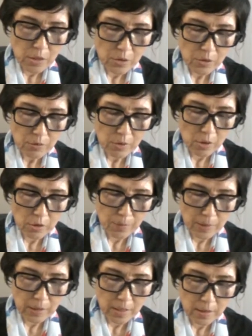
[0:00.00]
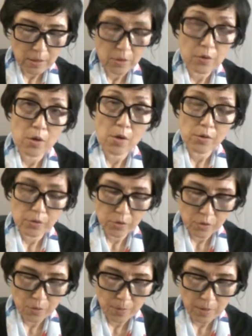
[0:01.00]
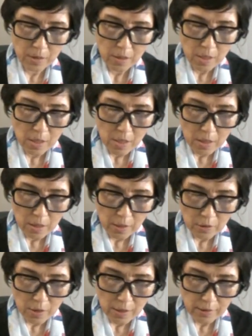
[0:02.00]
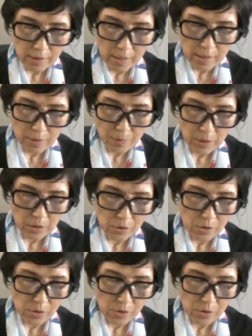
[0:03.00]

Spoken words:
Do not make any gods to be alongside me.